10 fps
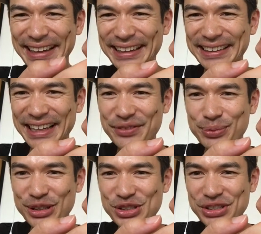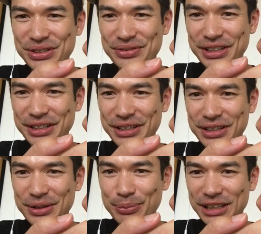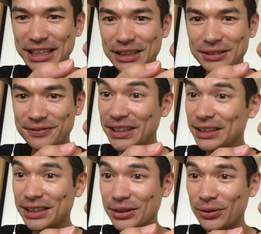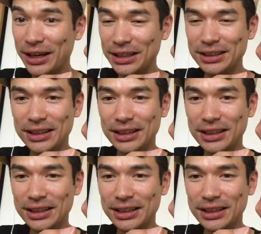and then I have a bunch of uh, Bikini Fina ready.